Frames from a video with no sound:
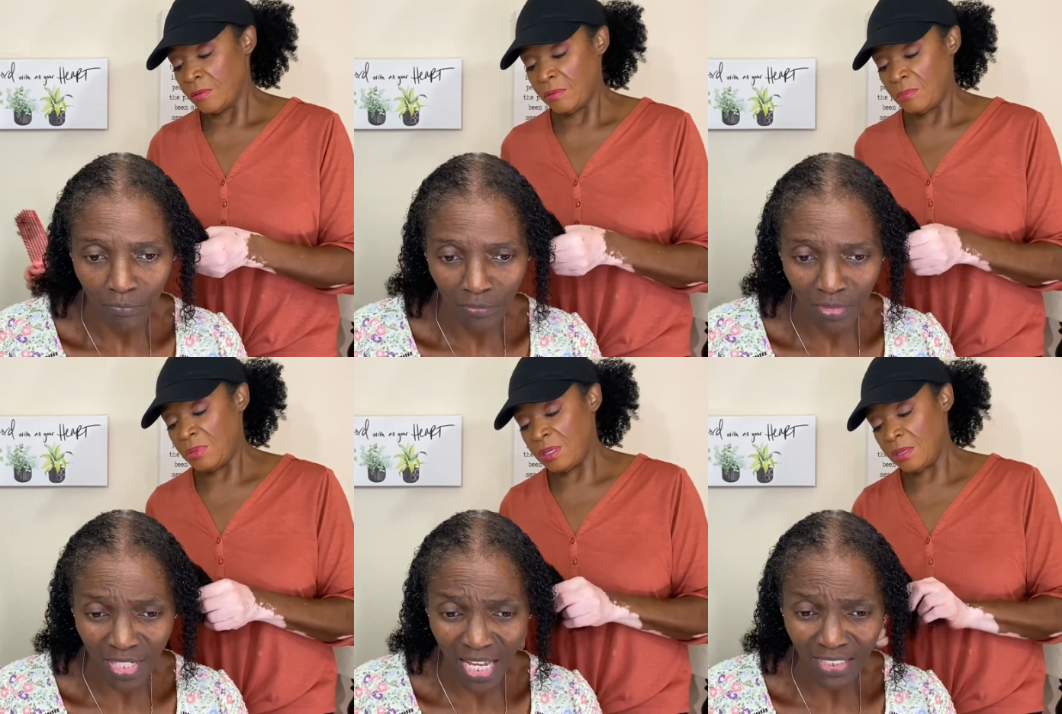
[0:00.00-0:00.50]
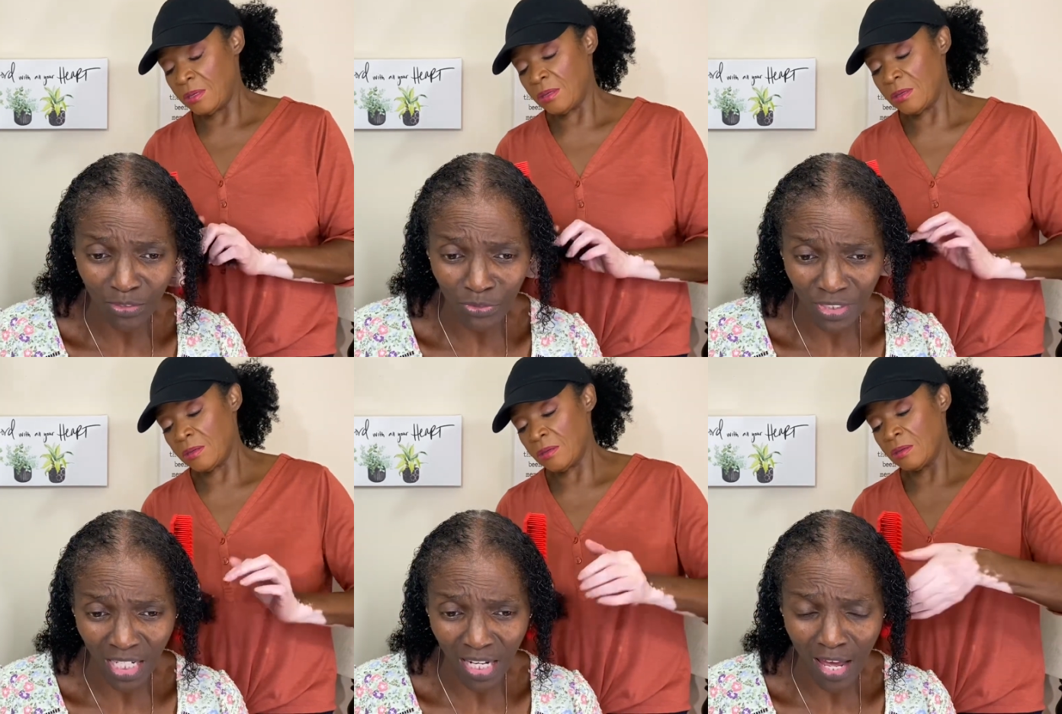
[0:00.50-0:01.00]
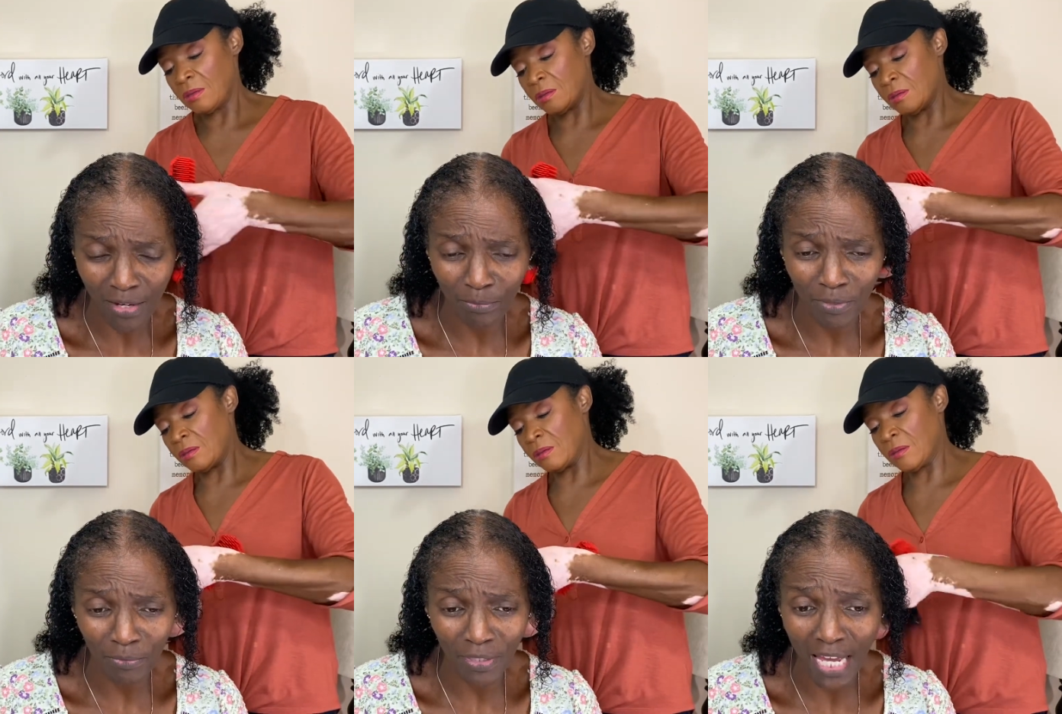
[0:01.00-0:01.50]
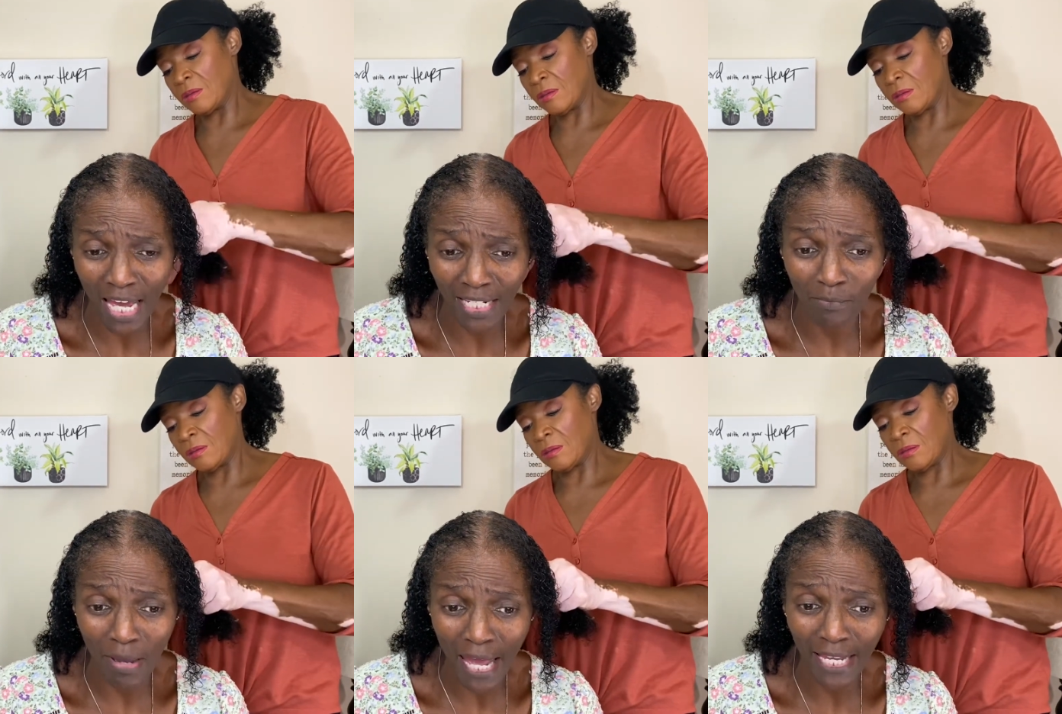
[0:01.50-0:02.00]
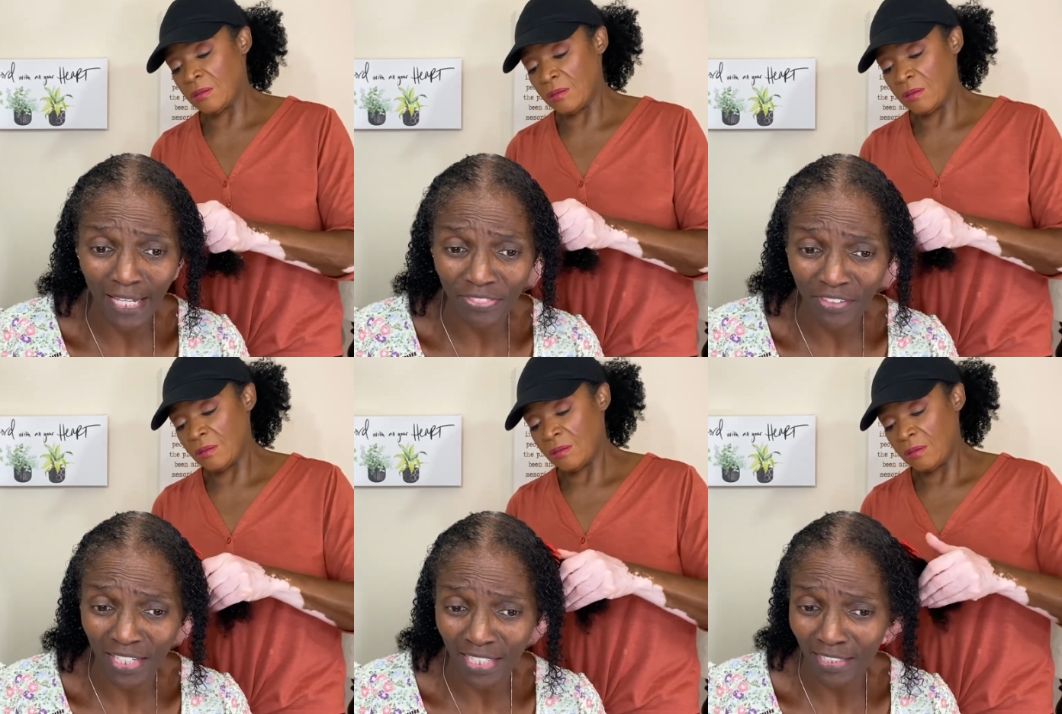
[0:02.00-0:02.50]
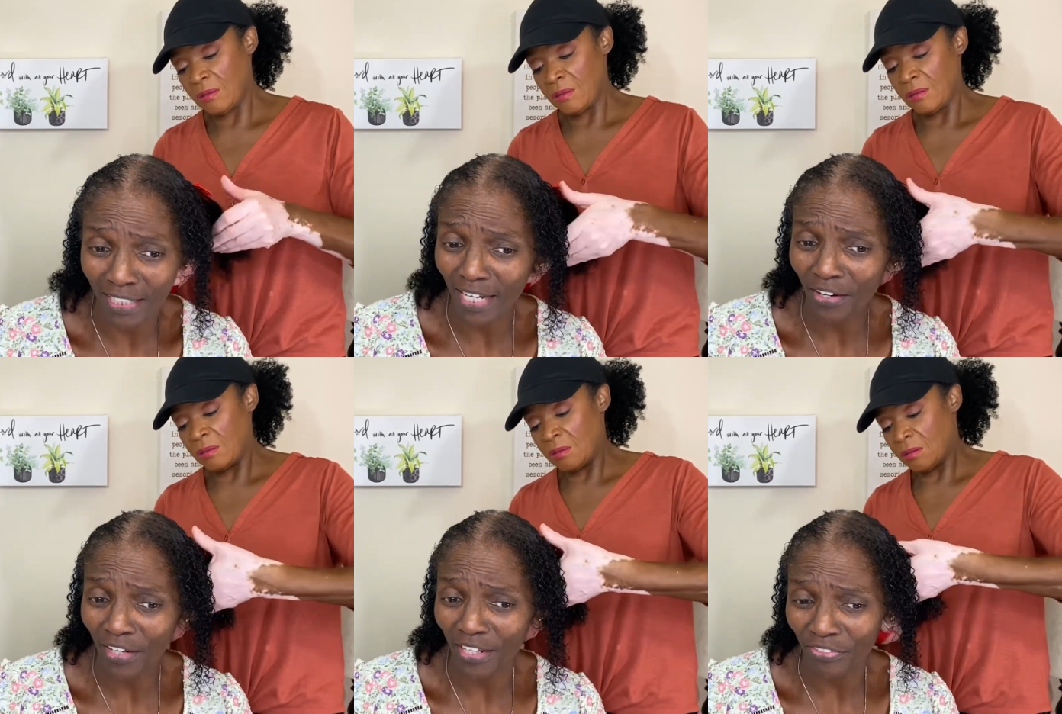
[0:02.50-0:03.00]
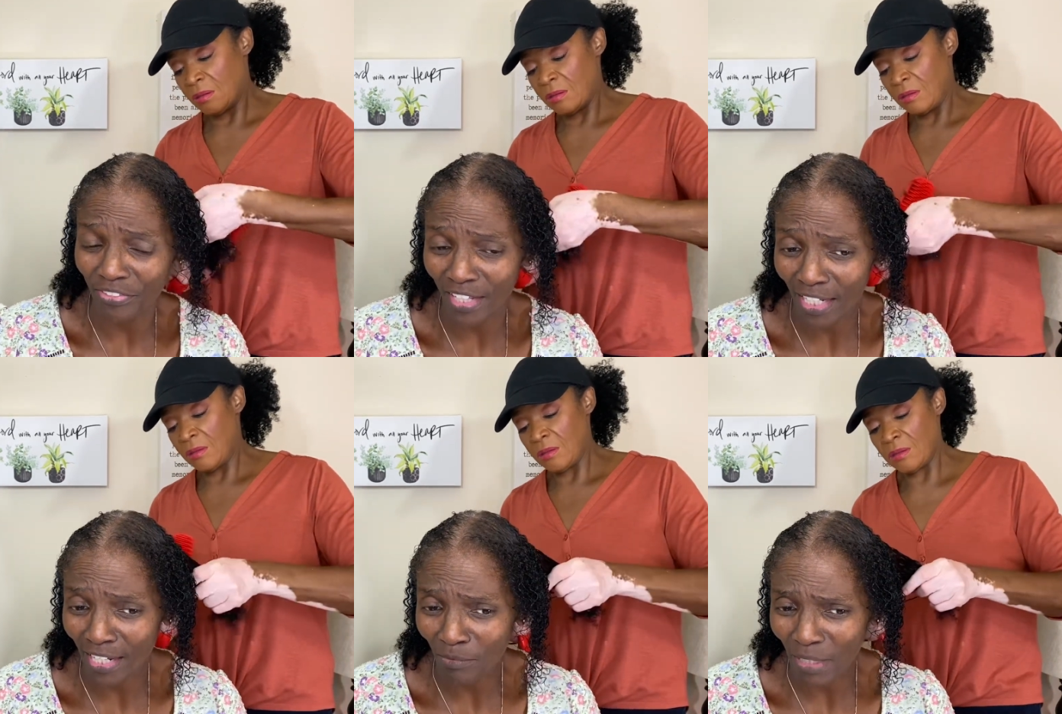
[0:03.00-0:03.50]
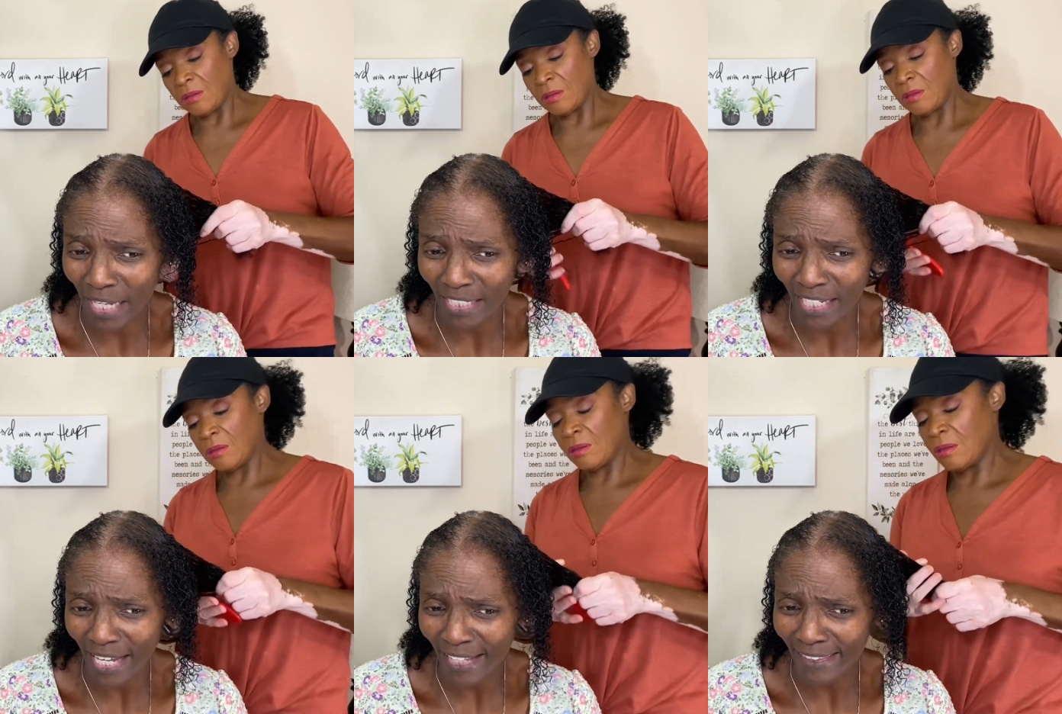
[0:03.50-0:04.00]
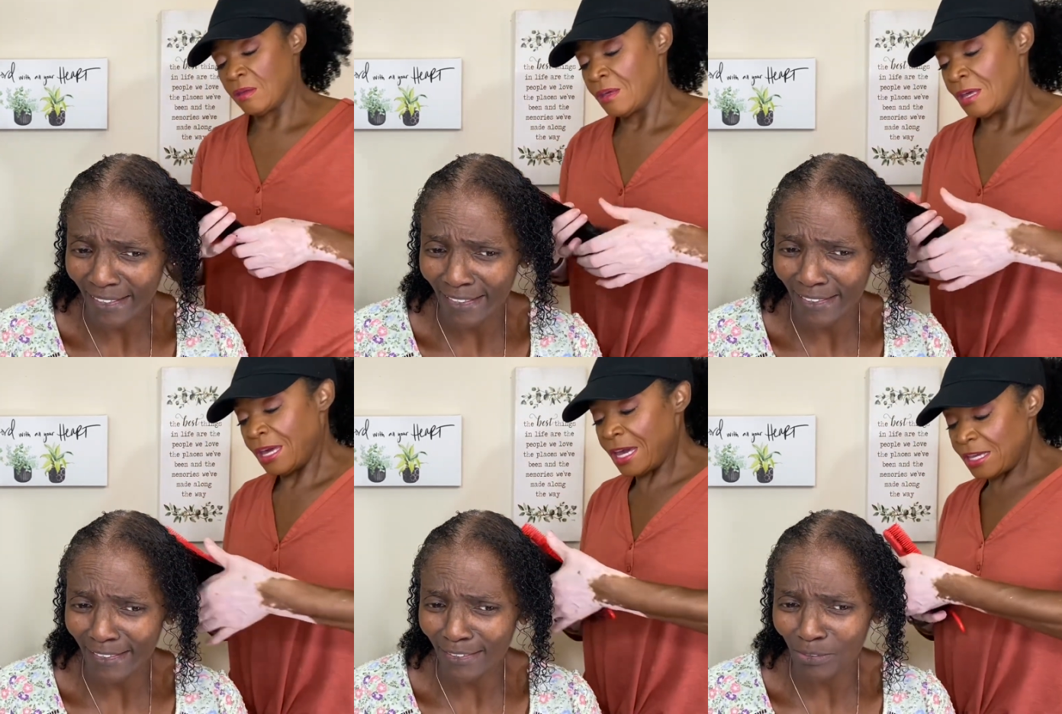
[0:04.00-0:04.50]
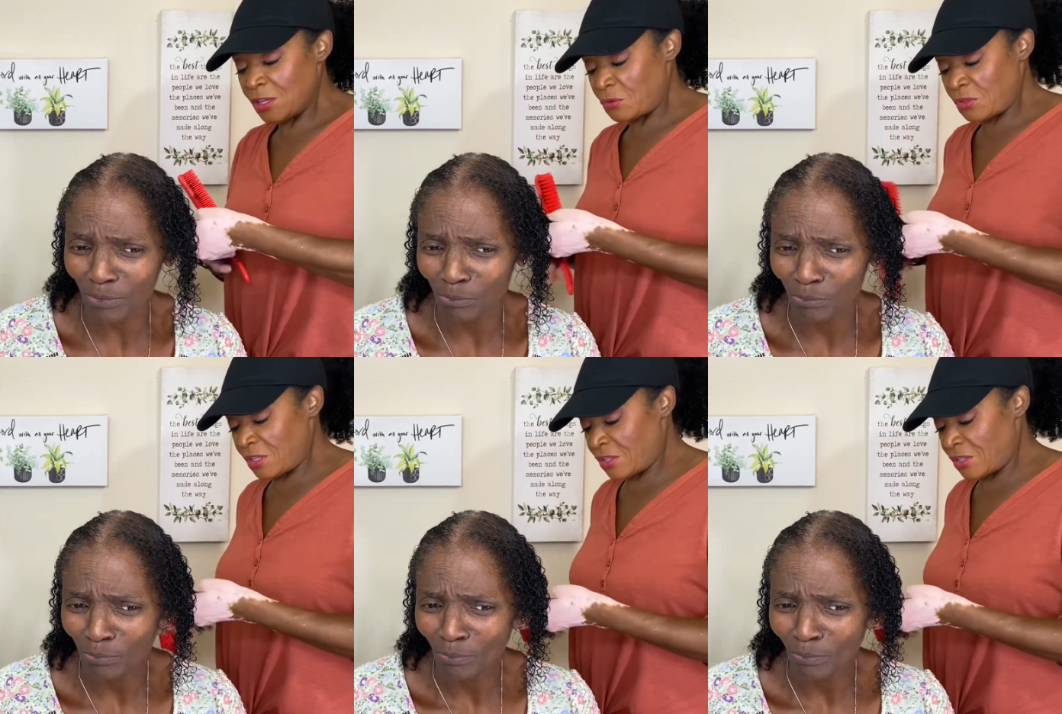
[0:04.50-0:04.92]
Speaker 1: Because I do see a lot of people now that my hair thin and their hair thin. I'm like, they're thin.
Speaker 2: It used to